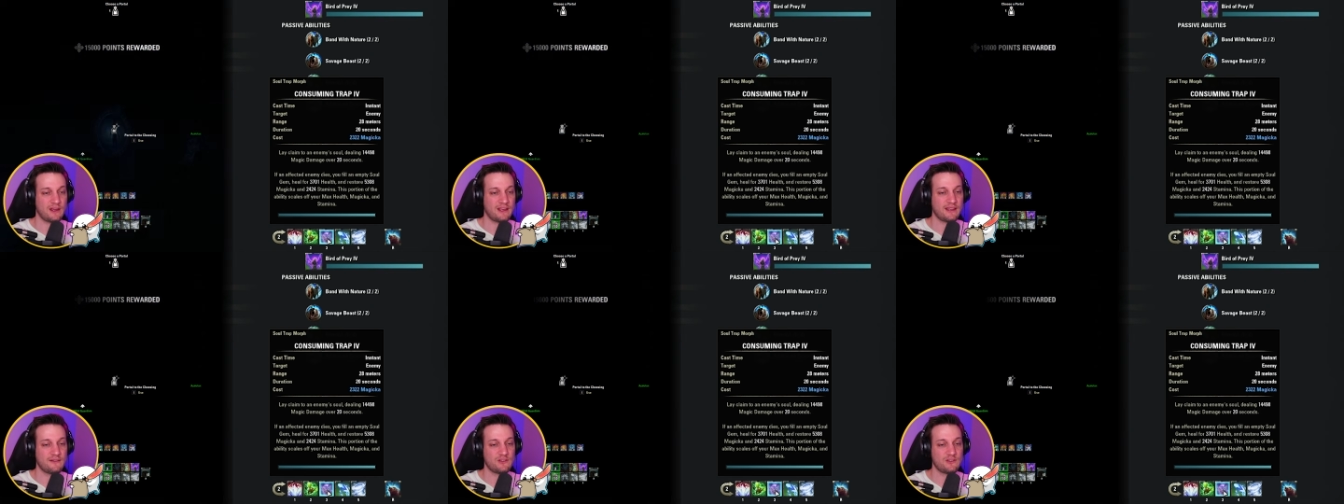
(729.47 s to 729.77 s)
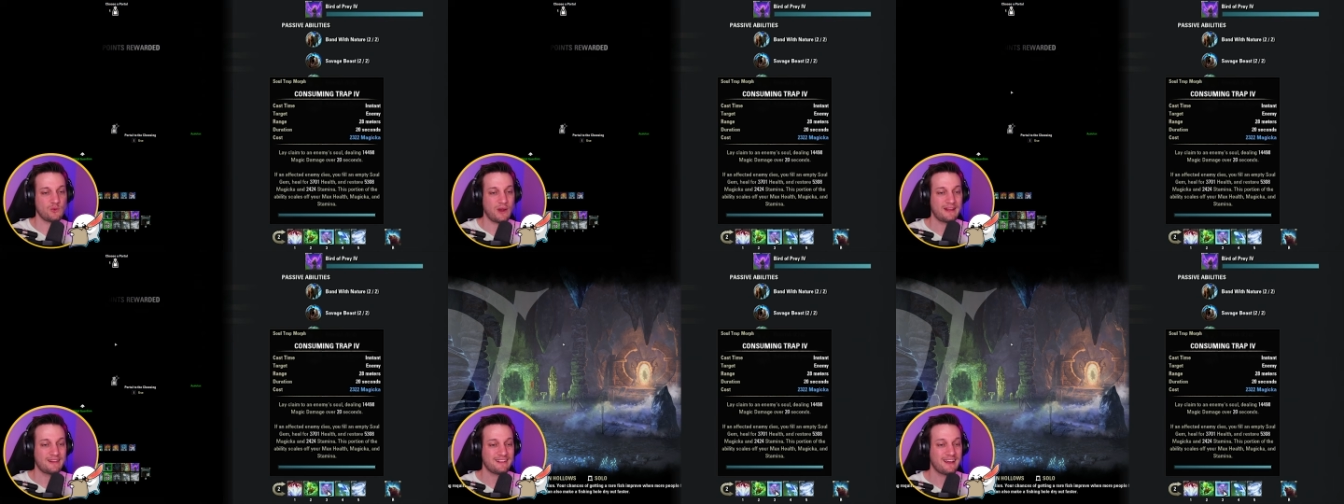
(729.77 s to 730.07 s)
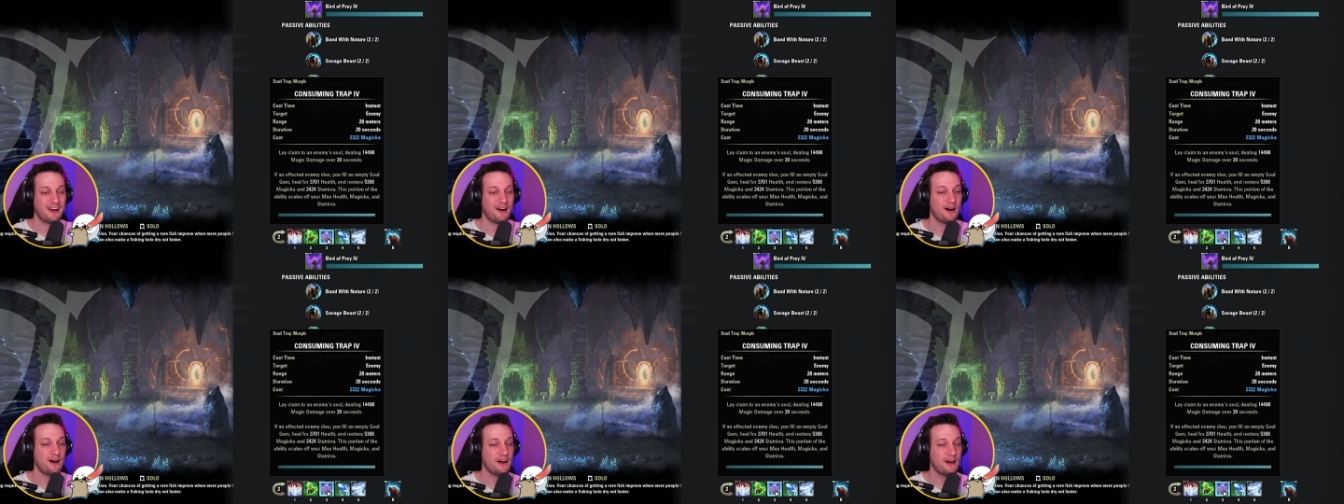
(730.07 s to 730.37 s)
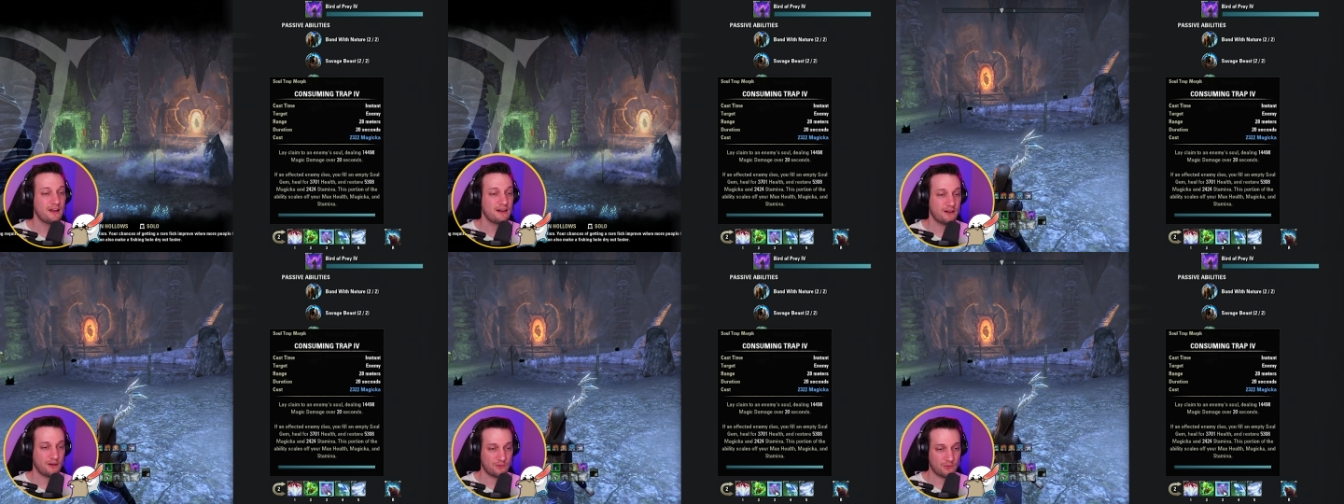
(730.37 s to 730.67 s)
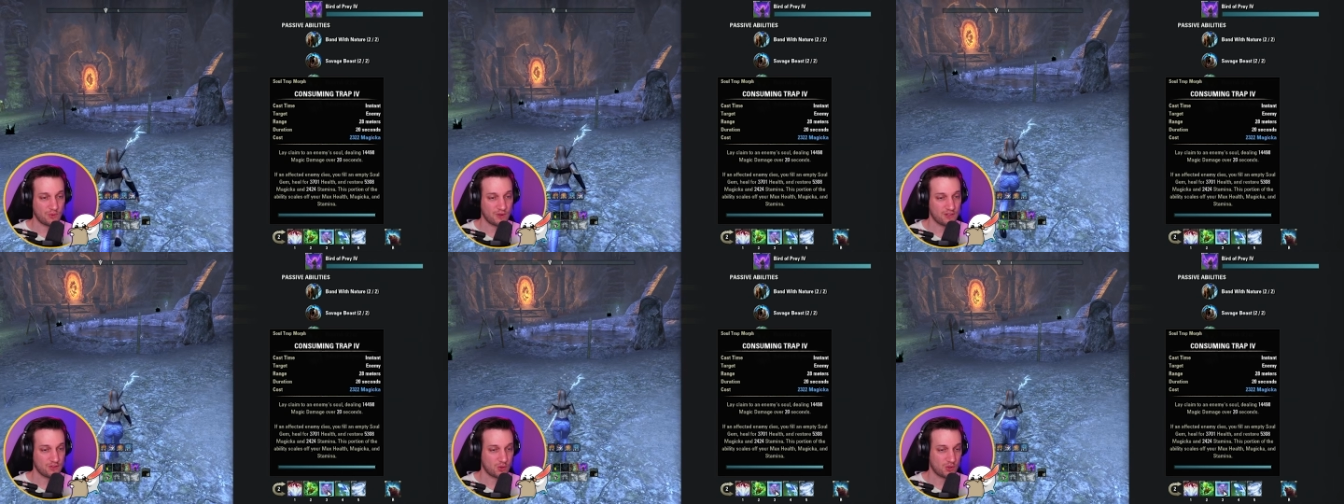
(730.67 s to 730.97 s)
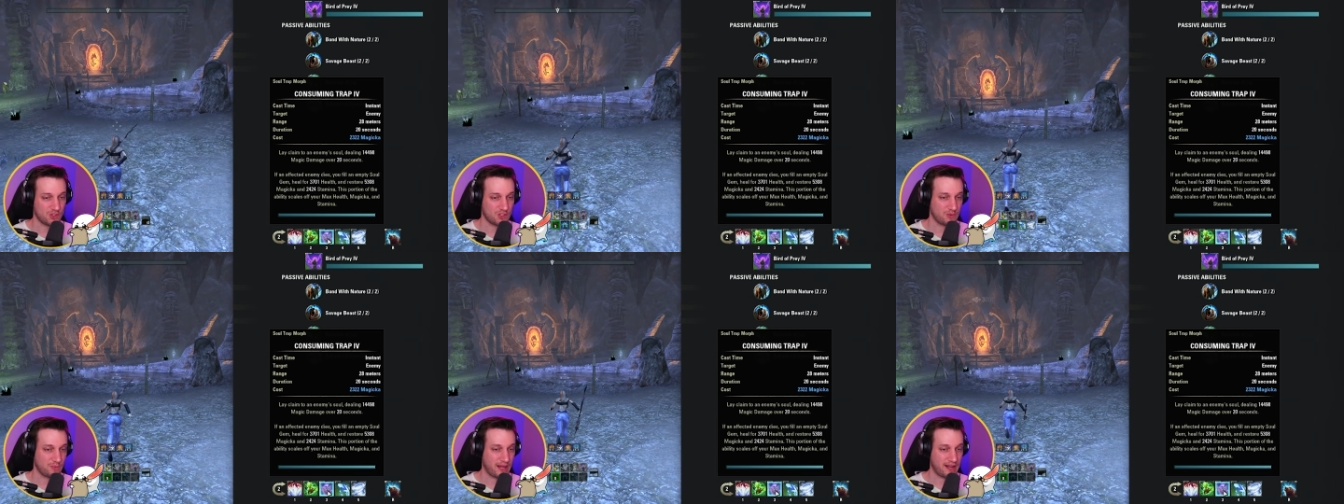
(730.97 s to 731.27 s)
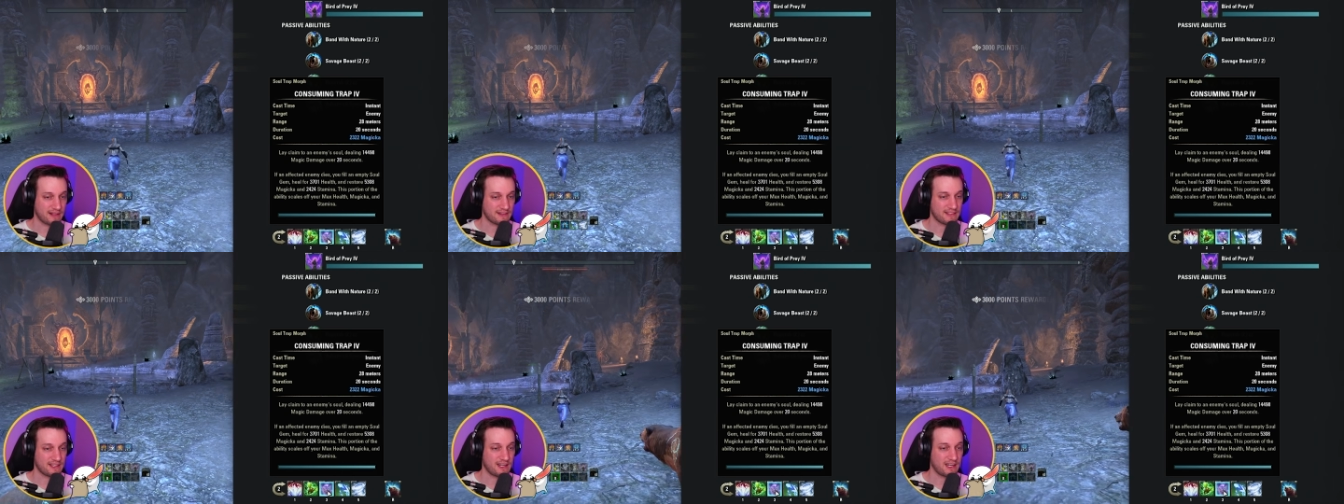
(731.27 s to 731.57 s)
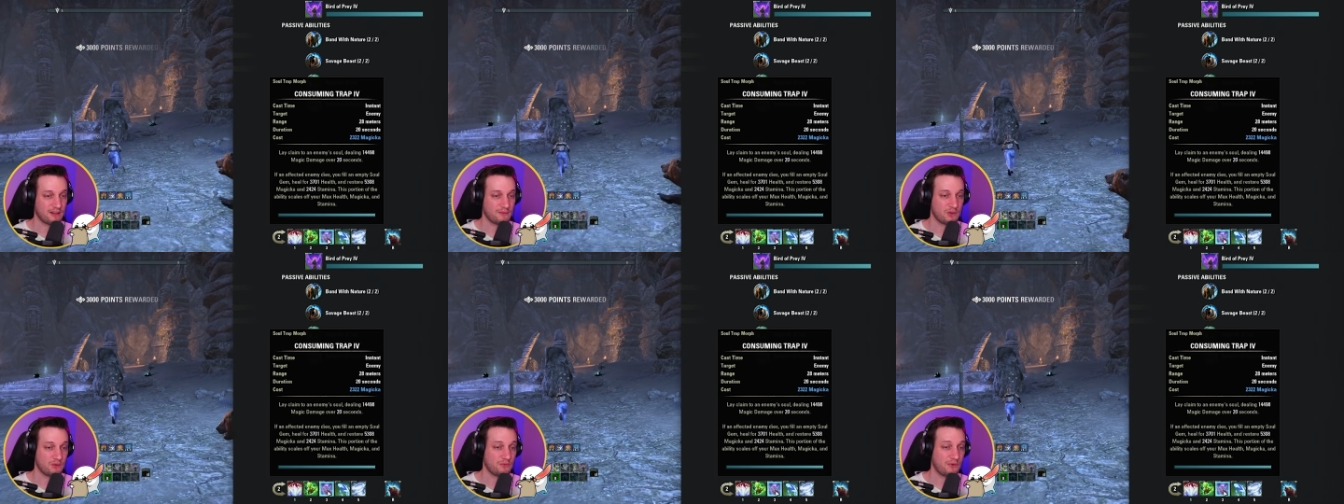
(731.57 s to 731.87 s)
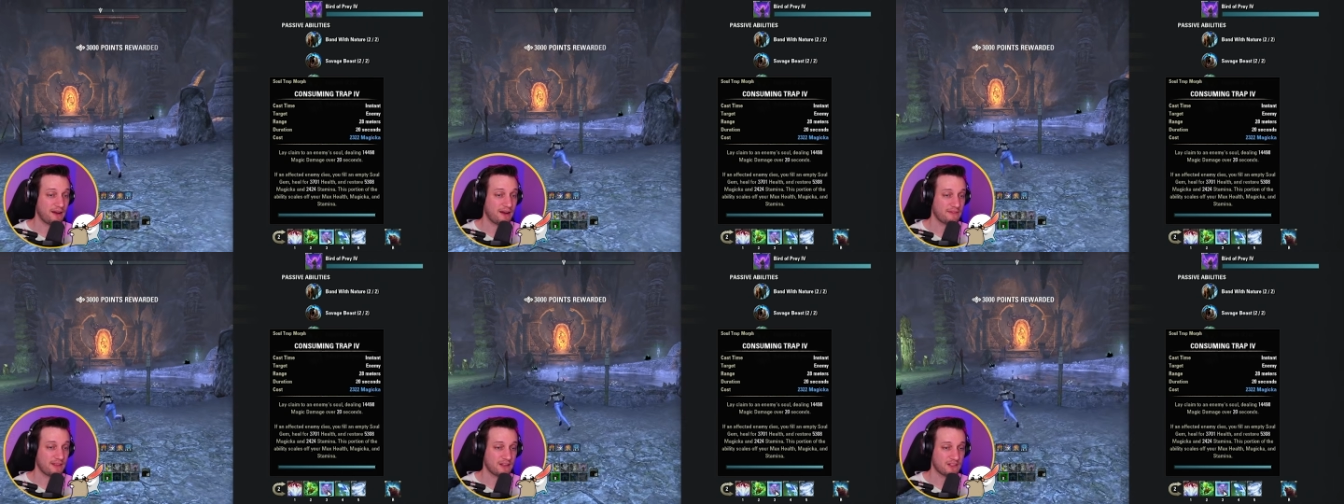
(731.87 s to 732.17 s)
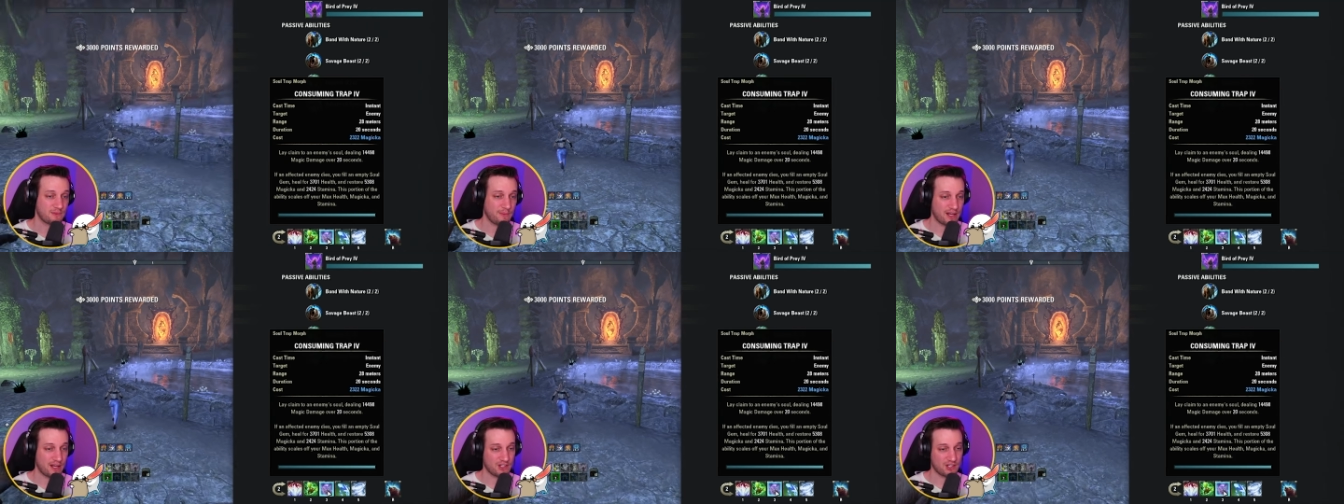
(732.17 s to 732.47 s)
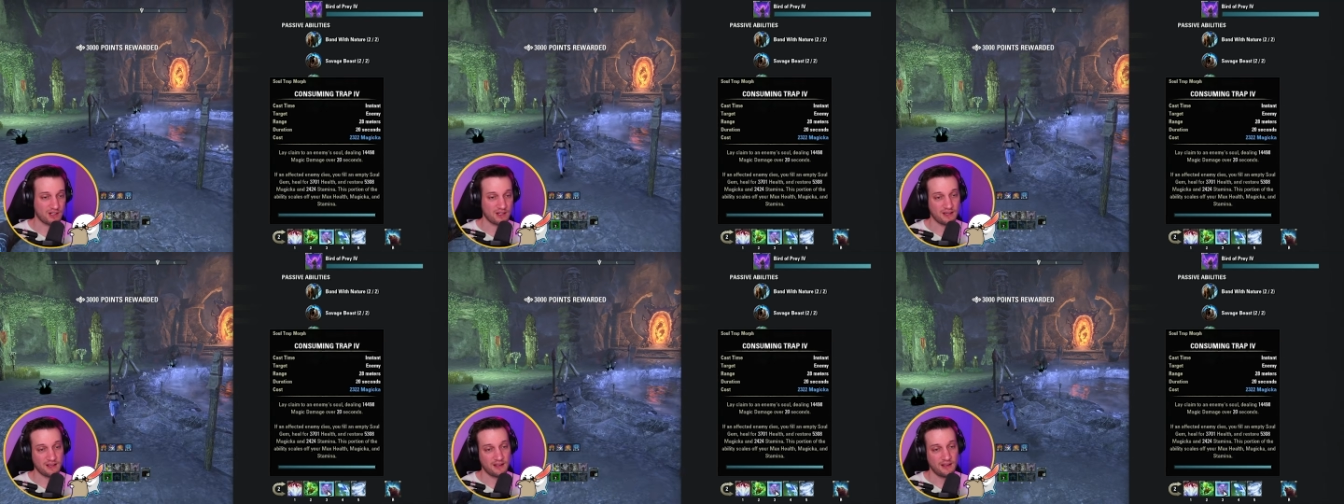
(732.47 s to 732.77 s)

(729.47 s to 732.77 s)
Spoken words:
it gives you a ton of resources back. It's going to give you 5,000 Magicka.